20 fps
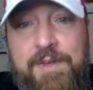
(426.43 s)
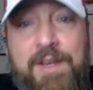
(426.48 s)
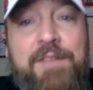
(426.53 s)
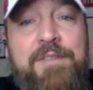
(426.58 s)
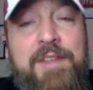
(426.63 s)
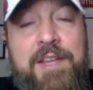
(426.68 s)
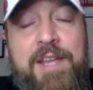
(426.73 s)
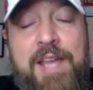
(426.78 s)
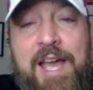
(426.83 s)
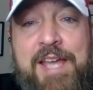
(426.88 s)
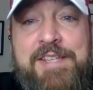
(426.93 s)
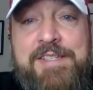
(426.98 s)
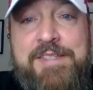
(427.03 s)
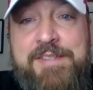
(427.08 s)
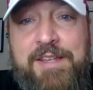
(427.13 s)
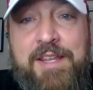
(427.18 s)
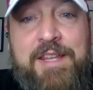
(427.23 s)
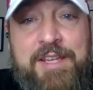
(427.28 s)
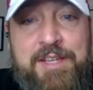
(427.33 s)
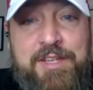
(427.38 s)
the
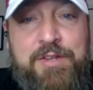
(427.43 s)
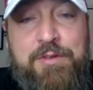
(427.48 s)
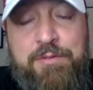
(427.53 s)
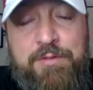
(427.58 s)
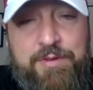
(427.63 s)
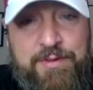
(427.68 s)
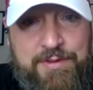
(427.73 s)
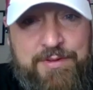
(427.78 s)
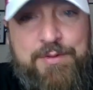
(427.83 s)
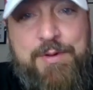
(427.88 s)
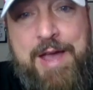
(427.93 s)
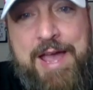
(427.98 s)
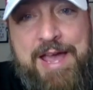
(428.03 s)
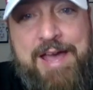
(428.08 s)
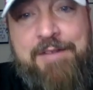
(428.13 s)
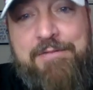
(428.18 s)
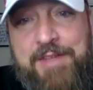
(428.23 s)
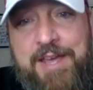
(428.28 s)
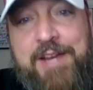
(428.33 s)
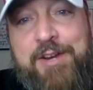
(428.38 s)
guys, like you
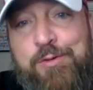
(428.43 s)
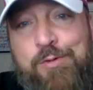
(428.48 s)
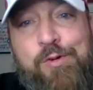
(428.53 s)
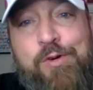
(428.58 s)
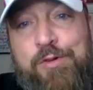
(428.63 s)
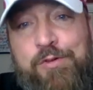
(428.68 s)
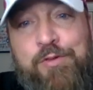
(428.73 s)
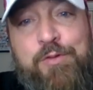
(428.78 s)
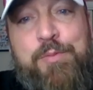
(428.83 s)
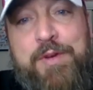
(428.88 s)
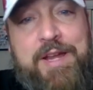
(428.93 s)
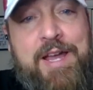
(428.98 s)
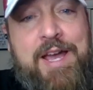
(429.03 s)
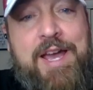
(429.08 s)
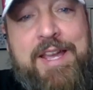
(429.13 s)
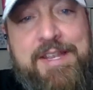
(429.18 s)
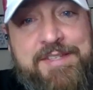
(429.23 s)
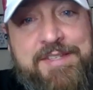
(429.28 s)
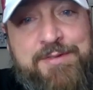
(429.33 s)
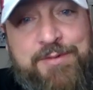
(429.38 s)
have that core group of
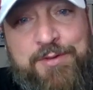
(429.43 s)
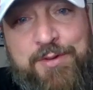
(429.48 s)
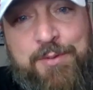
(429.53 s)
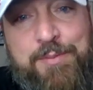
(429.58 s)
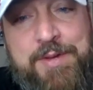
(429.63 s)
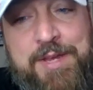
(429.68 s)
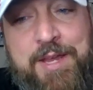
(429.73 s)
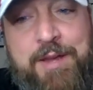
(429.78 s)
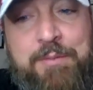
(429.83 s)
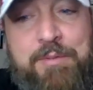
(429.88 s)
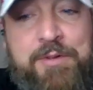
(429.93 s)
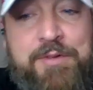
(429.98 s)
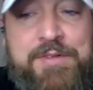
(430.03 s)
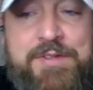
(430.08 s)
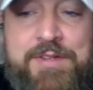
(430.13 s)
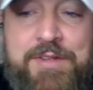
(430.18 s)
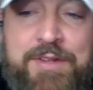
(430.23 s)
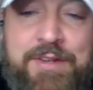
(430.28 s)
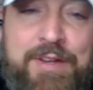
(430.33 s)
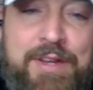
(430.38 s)
guys, so they'll be able
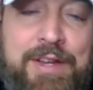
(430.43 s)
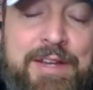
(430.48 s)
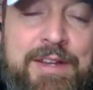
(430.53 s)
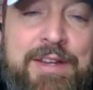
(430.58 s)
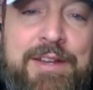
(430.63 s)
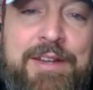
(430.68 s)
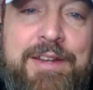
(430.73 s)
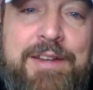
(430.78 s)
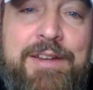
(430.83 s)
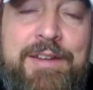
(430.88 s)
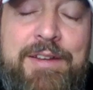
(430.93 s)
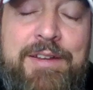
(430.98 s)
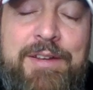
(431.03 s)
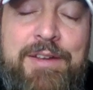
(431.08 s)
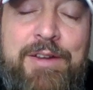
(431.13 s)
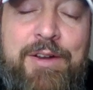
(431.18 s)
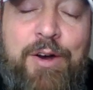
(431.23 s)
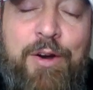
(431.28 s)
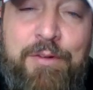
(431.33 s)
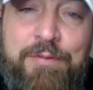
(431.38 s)
to
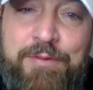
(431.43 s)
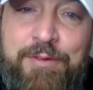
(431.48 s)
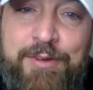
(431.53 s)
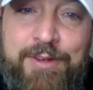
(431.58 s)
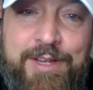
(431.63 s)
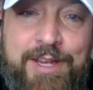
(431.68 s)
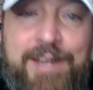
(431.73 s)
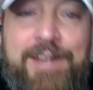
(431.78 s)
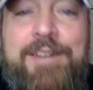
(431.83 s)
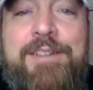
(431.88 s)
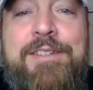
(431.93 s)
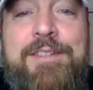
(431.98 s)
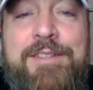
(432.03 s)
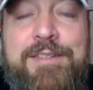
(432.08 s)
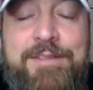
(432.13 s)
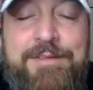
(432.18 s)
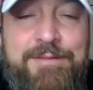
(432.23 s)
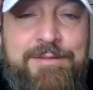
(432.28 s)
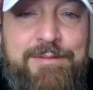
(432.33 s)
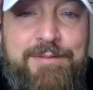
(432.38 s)
hopefully
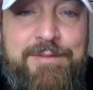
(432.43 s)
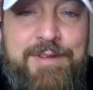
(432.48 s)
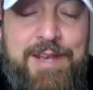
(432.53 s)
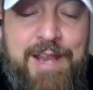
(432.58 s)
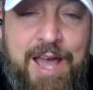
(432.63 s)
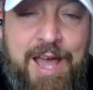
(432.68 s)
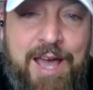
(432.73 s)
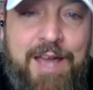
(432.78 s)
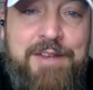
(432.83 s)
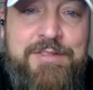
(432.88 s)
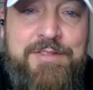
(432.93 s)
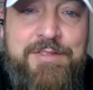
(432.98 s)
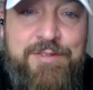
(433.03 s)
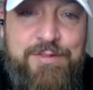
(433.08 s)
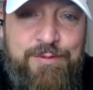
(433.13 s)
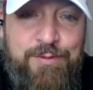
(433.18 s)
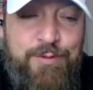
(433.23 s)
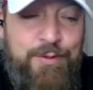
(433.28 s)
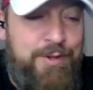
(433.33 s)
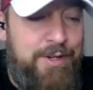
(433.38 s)
not
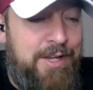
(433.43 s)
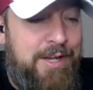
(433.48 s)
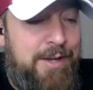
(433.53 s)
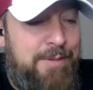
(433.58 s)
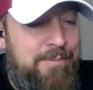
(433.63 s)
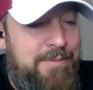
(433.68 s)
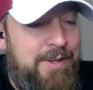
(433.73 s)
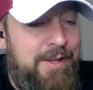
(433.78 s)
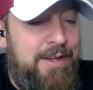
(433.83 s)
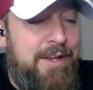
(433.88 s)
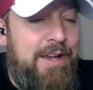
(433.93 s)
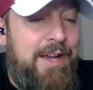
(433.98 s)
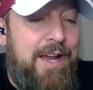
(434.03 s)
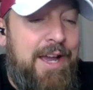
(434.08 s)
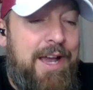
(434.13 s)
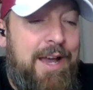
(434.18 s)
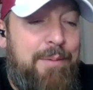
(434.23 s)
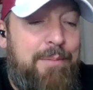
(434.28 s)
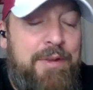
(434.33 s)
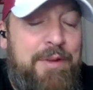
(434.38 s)
screw it up.
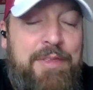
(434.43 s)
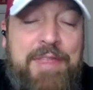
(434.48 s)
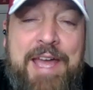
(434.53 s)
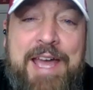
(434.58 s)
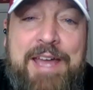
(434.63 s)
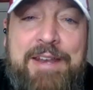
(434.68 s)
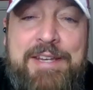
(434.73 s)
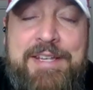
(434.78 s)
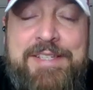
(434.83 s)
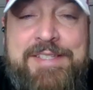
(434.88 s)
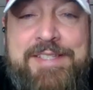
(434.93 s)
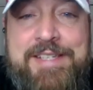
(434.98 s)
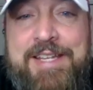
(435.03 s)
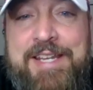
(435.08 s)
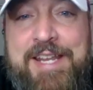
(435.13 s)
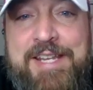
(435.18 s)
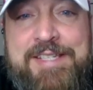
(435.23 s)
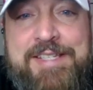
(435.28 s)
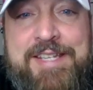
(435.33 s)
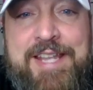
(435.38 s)
But that is
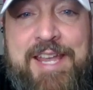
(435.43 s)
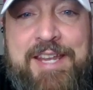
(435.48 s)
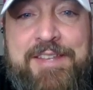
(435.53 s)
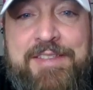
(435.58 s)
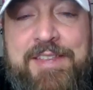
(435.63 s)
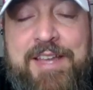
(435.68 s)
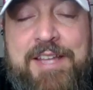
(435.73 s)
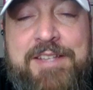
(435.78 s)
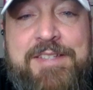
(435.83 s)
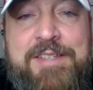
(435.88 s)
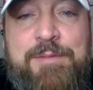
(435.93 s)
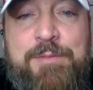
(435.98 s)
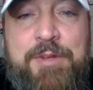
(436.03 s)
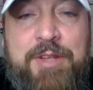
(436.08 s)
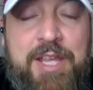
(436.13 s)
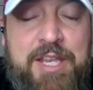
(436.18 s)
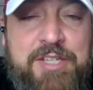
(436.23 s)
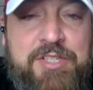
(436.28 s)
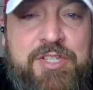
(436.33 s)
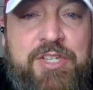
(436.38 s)
today's Tankathon
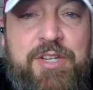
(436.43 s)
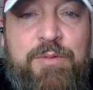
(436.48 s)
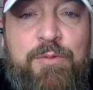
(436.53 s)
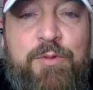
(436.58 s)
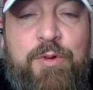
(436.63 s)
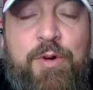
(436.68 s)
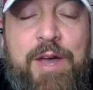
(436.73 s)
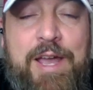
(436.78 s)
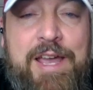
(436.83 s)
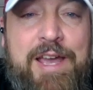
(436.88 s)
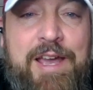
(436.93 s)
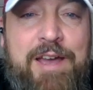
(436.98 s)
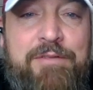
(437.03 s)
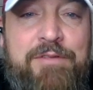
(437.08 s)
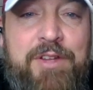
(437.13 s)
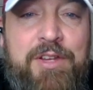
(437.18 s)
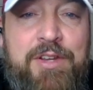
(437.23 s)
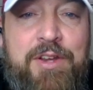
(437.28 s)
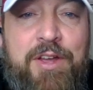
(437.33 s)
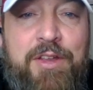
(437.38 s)
simulation. We'll have
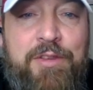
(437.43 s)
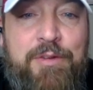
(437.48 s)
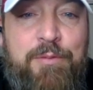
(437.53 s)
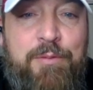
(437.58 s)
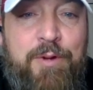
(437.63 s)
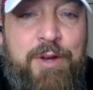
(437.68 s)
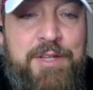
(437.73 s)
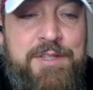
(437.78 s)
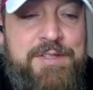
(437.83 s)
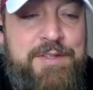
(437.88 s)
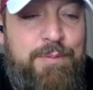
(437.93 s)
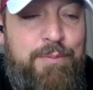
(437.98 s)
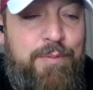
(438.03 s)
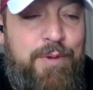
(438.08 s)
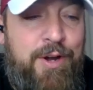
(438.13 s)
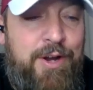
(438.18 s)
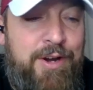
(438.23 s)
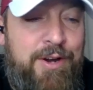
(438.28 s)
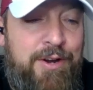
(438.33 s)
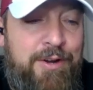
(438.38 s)
another one
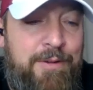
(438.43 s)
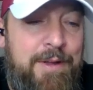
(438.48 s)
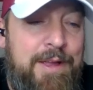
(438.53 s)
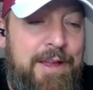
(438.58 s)
tomorrow,